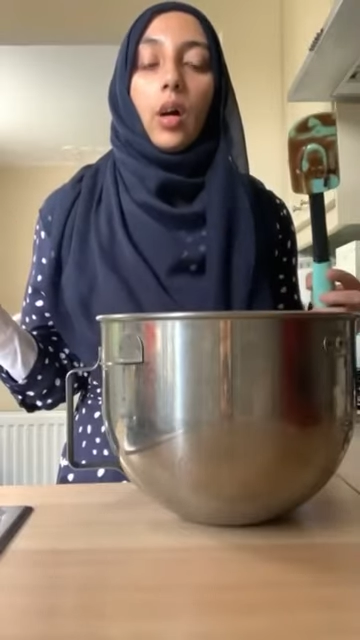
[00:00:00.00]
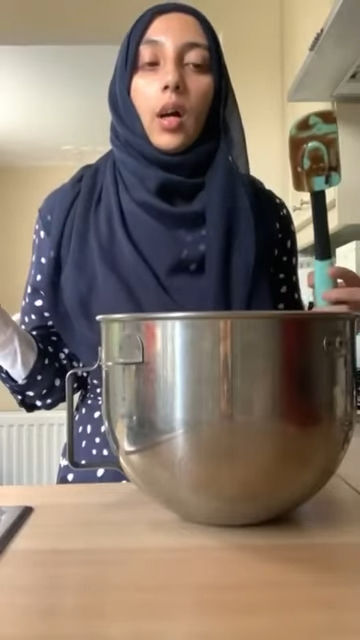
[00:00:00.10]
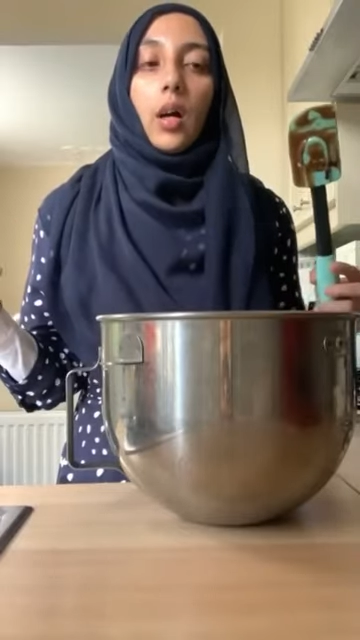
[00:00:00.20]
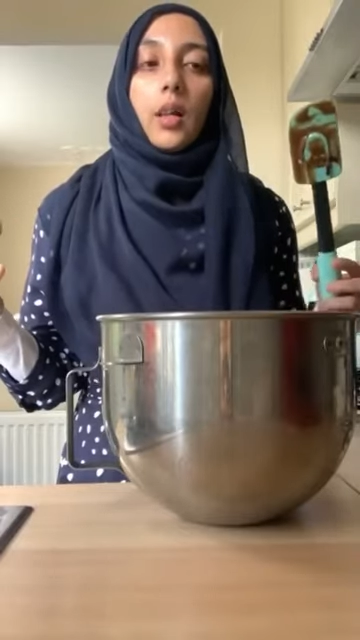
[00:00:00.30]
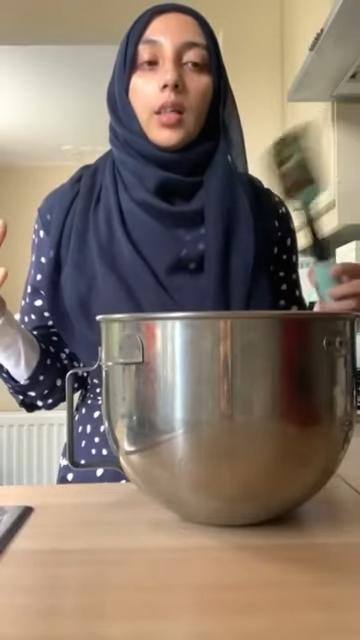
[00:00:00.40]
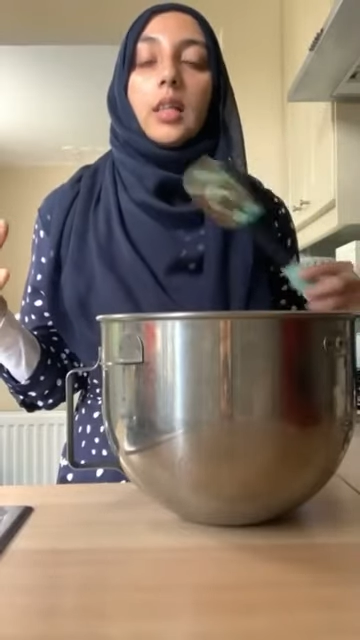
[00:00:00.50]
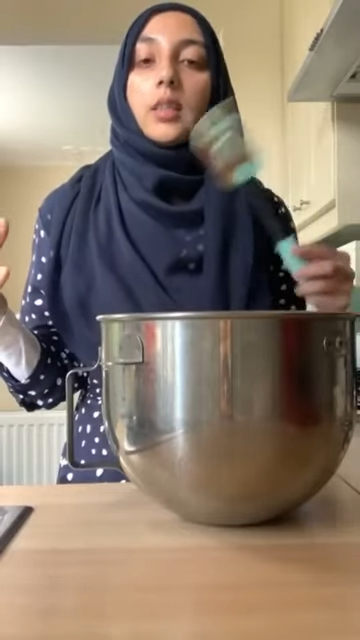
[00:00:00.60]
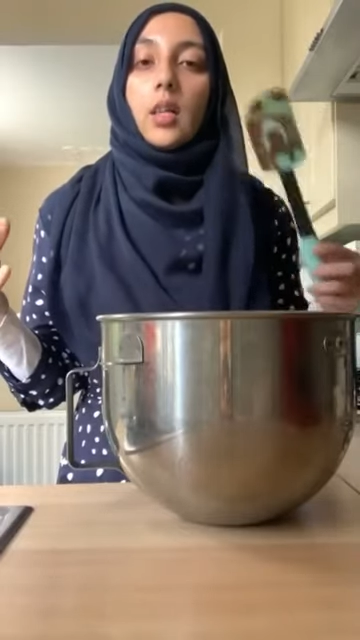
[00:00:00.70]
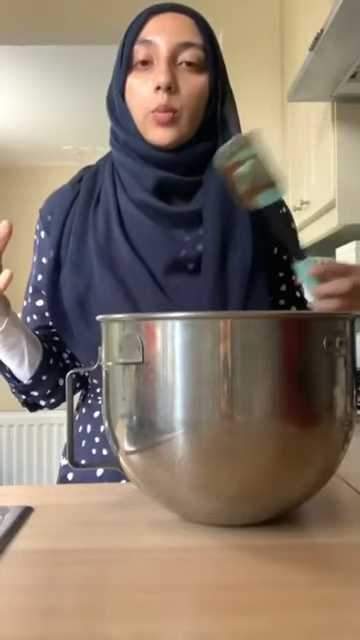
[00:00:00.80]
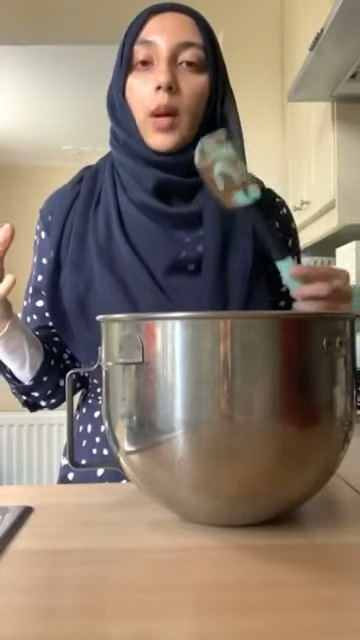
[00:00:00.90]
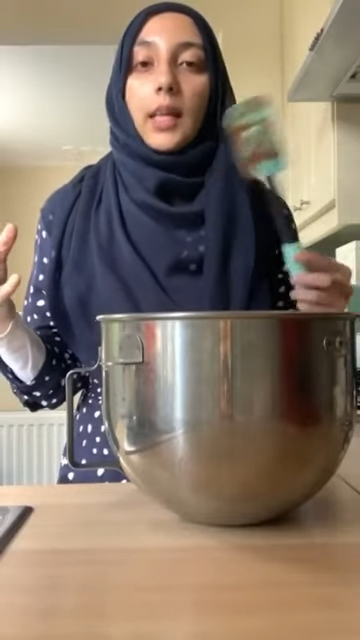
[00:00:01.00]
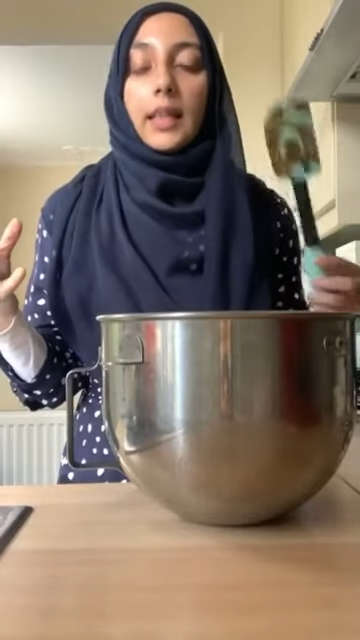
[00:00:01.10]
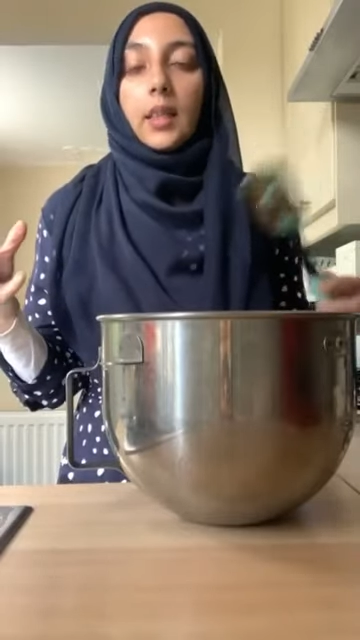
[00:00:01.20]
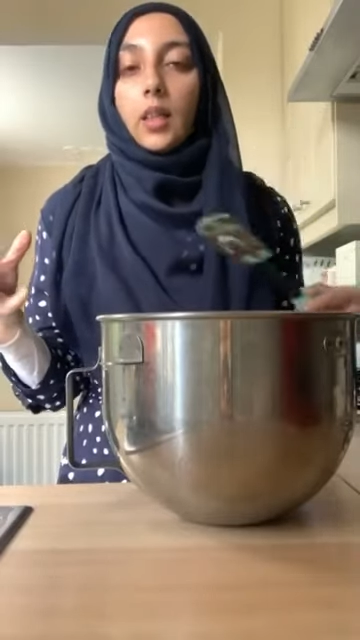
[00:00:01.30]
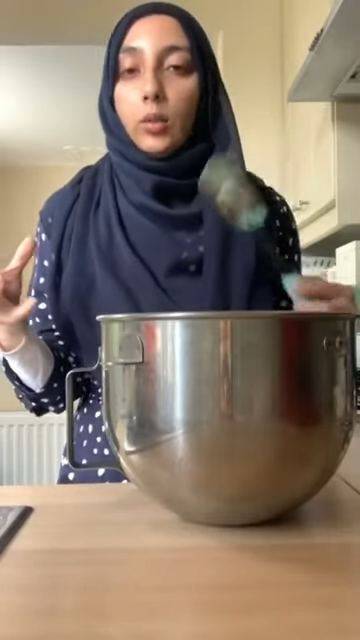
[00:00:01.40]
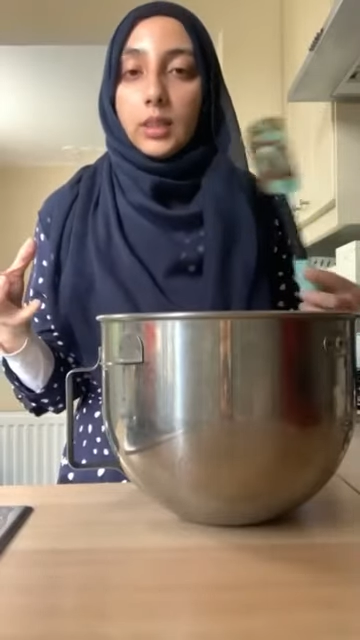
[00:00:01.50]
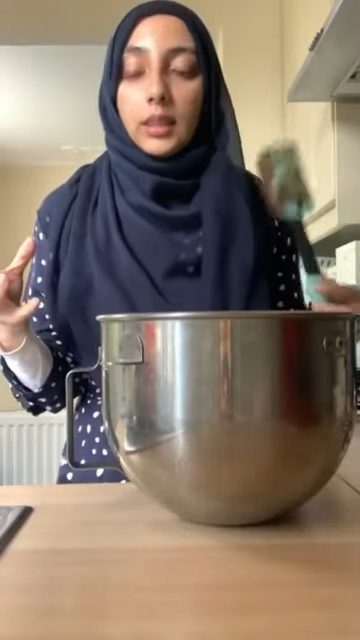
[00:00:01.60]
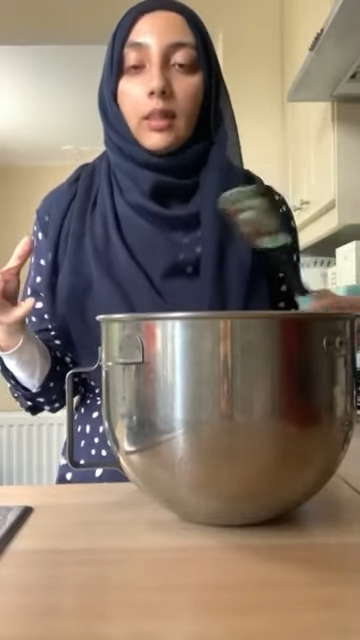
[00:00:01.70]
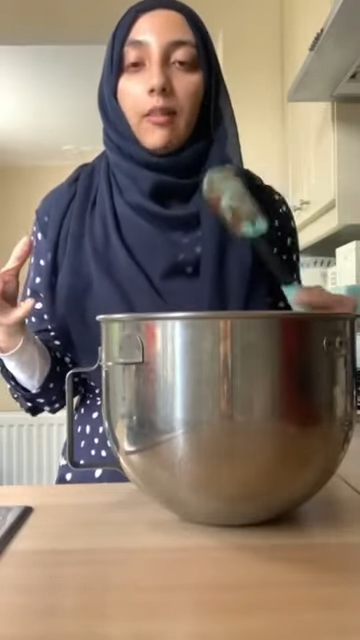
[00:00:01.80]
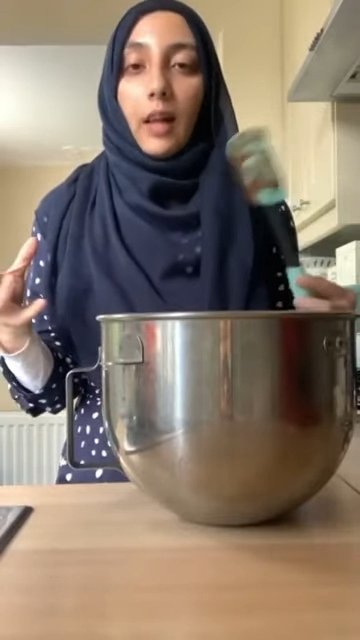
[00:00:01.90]
it starts working the gluten in the
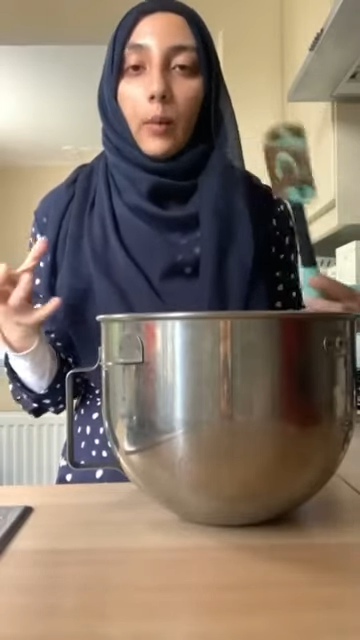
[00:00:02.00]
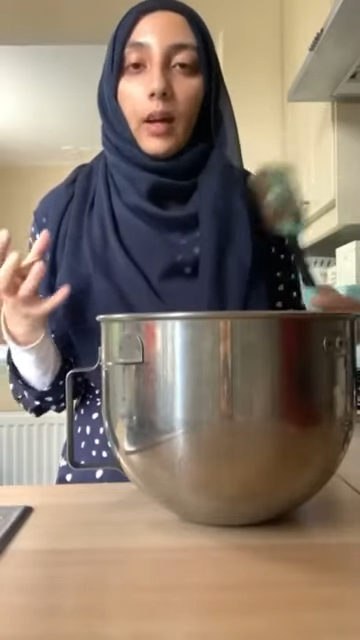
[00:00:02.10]
flour,